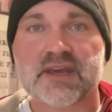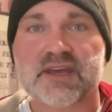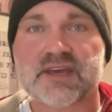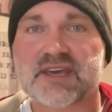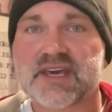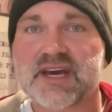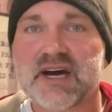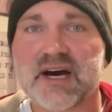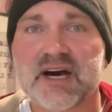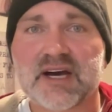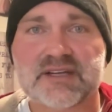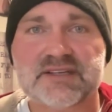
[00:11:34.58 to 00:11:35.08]

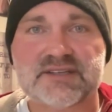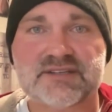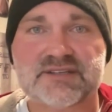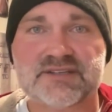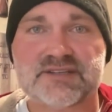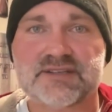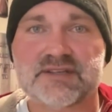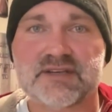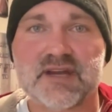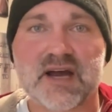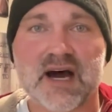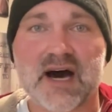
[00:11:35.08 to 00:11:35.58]

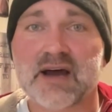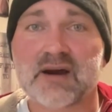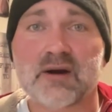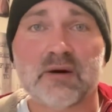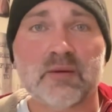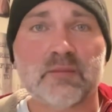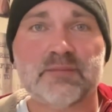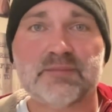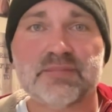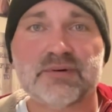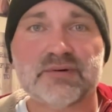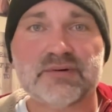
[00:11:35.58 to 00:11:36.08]
God, I
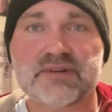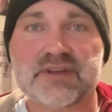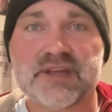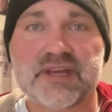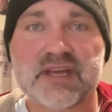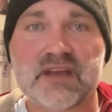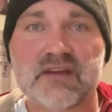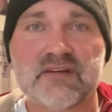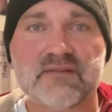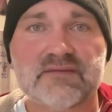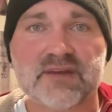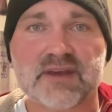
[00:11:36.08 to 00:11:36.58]
don't
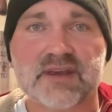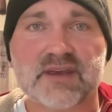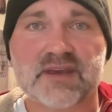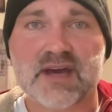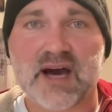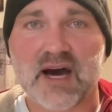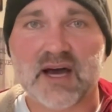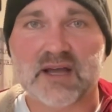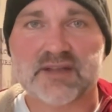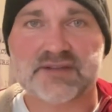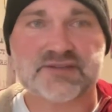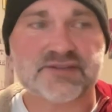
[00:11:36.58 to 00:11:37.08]
believe that
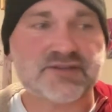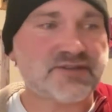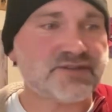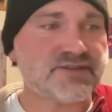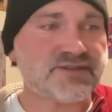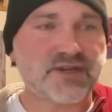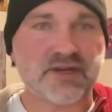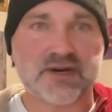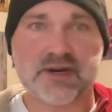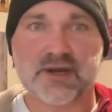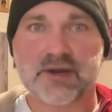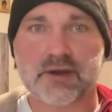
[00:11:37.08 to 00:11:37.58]
God's
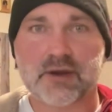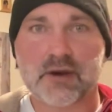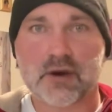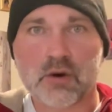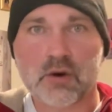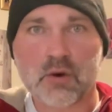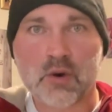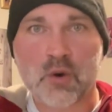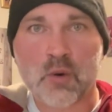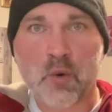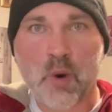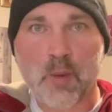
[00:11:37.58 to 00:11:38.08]
just going to
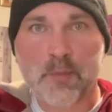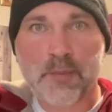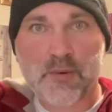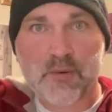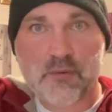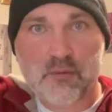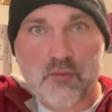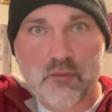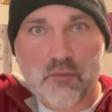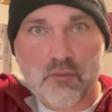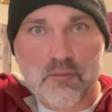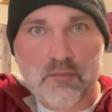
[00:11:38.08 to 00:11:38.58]
go,
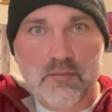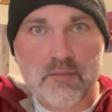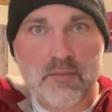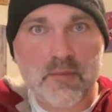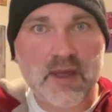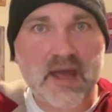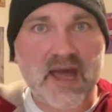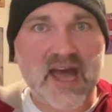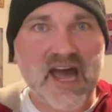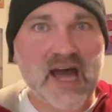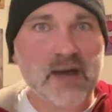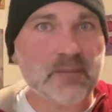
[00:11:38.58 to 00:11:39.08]

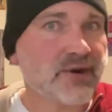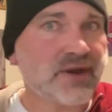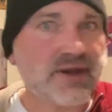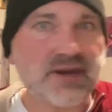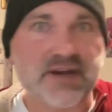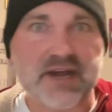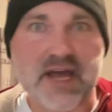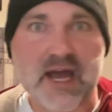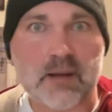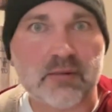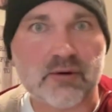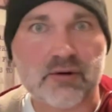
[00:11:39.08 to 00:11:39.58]

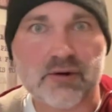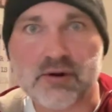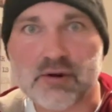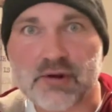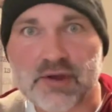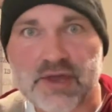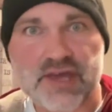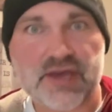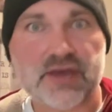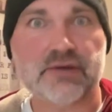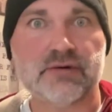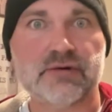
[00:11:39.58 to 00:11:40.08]
abracadabra,
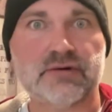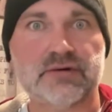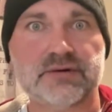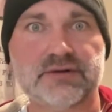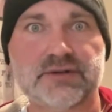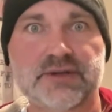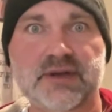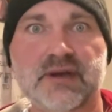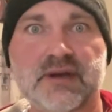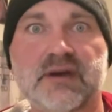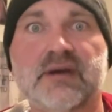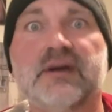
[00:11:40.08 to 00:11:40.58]
you're healed.
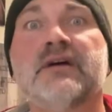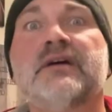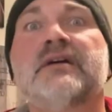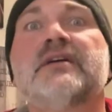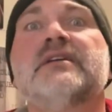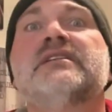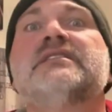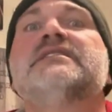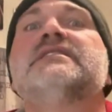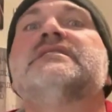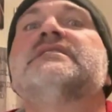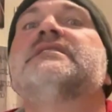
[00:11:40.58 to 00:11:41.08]

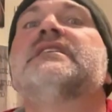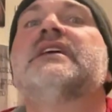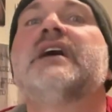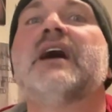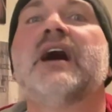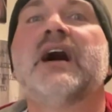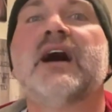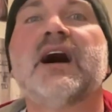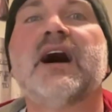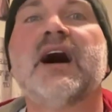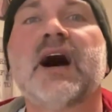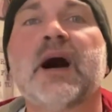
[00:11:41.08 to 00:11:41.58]

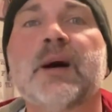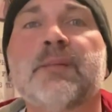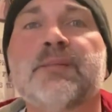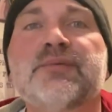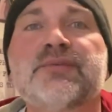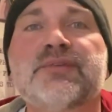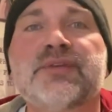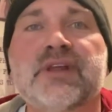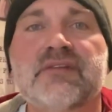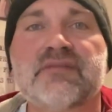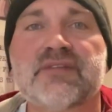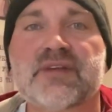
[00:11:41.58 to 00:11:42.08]
I
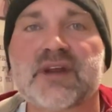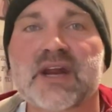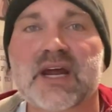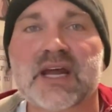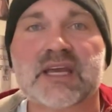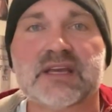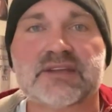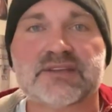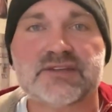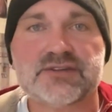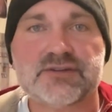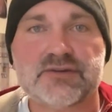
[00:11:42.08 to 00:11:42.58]
believe that I
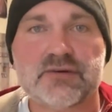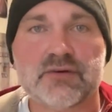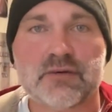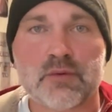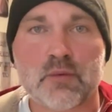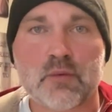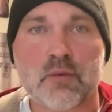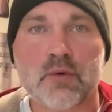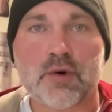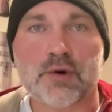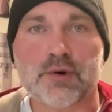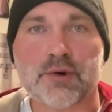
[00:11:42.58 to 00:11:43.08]
get to do
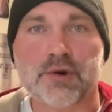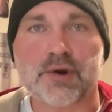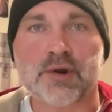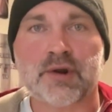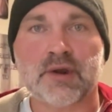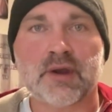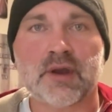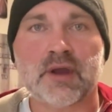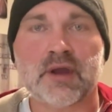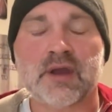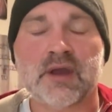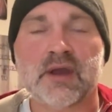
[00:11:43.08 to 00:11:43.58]
the
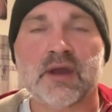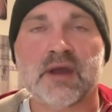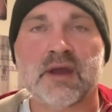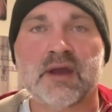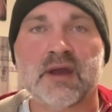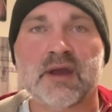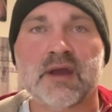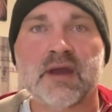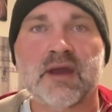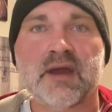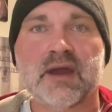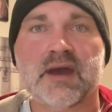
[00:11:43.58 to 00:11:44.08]
work,
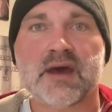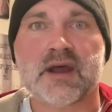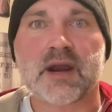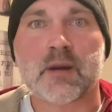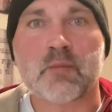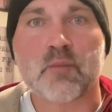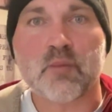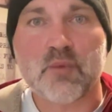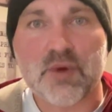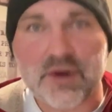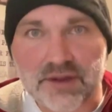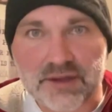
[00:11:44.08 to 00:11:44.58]
and
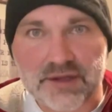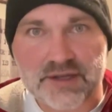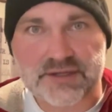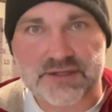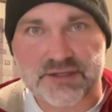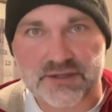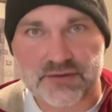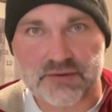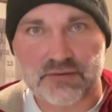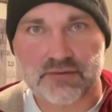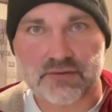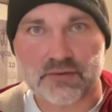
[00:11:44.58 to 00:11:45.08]
I'm willing
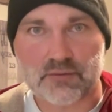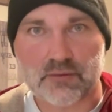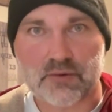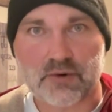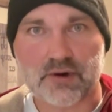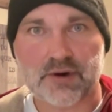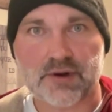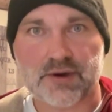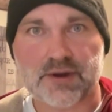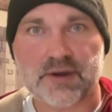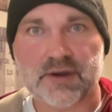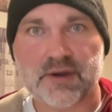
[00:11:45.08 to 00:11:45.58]
to do the
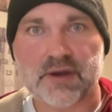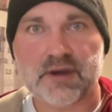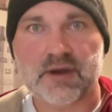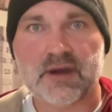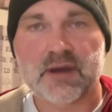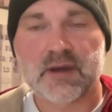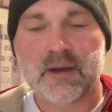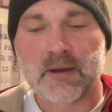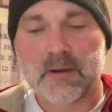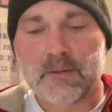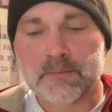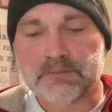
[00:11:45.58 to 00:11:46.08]
work.
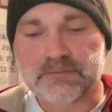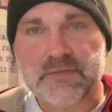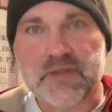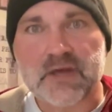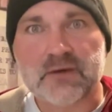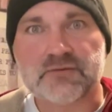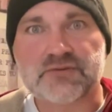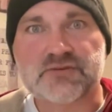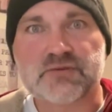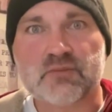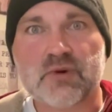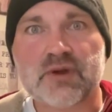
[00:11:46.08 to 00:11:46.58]

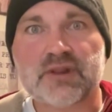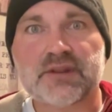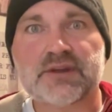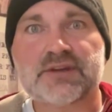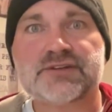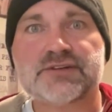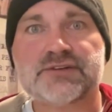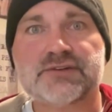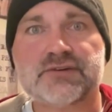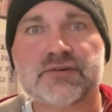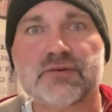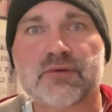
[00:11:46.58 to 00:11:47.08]
I was willing
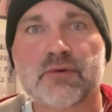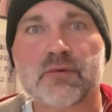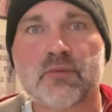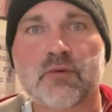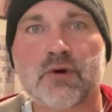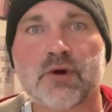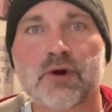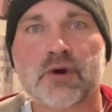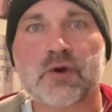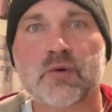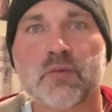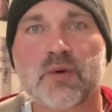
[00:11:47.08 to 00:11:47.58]
to do the
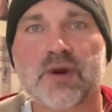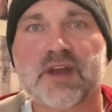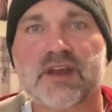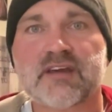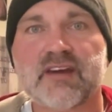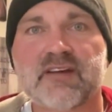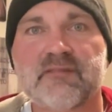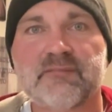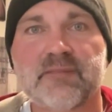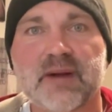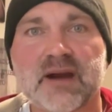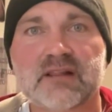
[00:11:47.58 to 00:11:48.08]
work when I
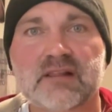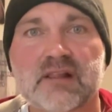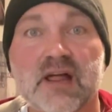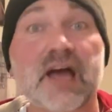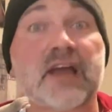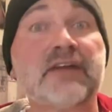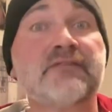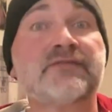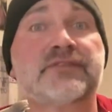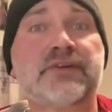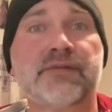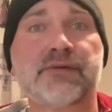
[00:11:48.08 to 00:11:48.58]
gave my
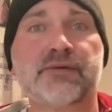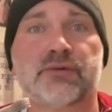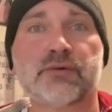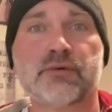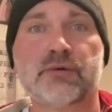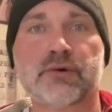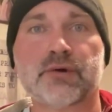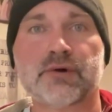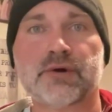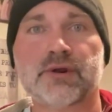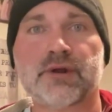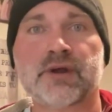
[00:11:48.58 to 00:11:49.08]
life to the
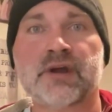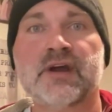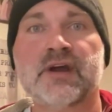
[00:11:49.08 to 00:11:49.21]
Lord